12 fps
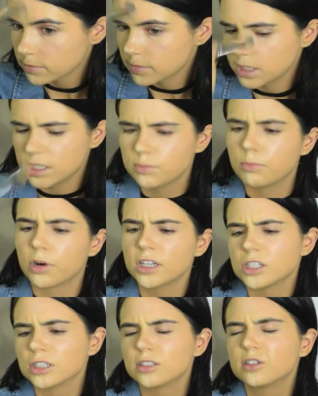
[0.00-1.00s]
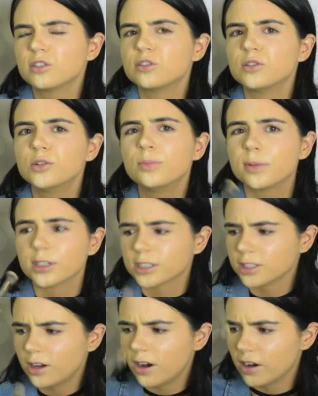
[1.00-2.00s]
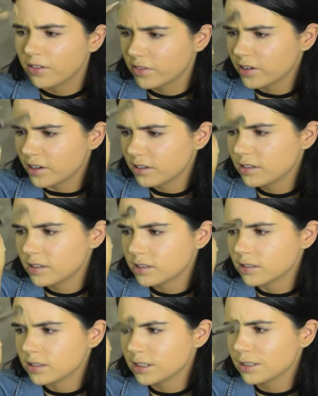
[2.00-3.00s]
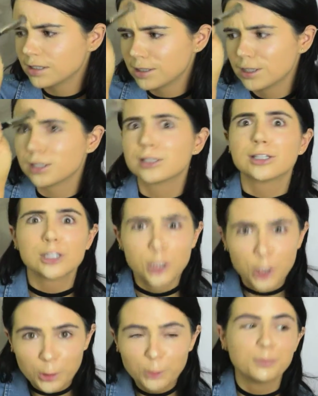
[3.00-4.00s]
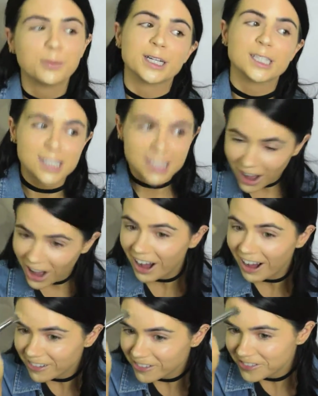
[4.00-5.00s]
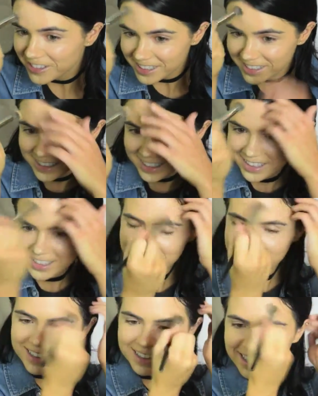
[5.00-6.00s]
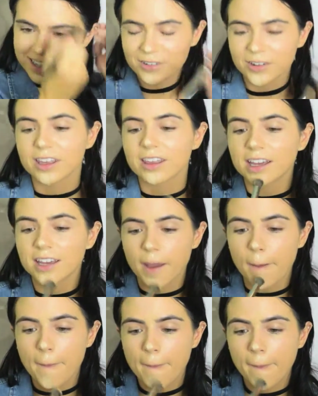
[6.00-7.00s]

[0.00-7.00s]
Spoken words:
This brush is super soft. Super soft. Really like it.